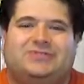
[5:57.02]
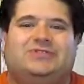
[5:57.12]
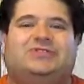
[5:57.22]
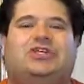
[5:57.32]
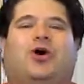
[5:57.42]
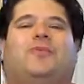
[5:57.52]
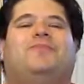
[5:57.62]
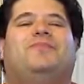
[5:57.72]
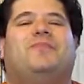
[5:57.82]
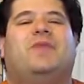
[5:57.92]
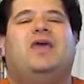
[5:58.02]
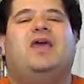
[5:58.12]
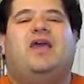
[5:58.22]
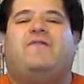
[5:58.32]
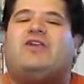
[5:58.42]
So,
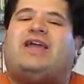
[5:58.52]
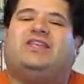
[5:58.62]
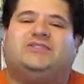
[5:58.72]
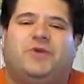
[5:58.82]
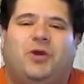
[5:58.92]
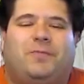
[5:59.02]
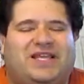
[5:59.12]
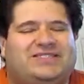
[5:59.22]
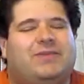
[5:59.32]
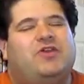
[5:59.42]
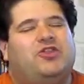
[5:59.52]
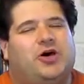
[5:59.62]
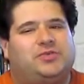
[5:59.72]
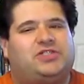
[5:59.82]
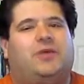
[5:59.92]
if you like this video, please give me a
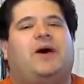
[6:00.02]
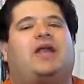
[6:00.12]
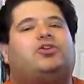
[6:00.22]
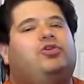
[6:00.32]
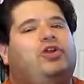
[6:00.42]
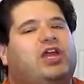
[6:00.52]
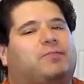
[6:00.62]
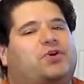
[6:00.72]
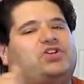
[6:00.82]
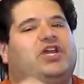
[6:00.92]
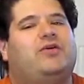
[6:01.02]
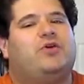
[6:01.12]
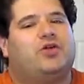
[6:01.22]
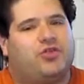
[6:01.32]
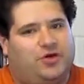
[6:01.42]
thumbs up. I truly appreciate
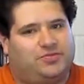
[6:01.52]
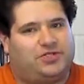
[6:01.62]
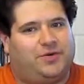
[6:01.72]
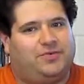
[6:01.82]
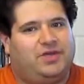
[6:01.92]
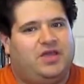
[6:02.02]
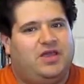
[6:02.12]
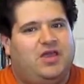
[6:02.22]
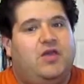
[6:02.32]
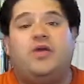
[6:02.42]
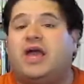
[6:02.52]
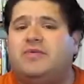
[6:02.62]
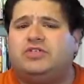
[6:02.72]
those thumbs up. If you haven't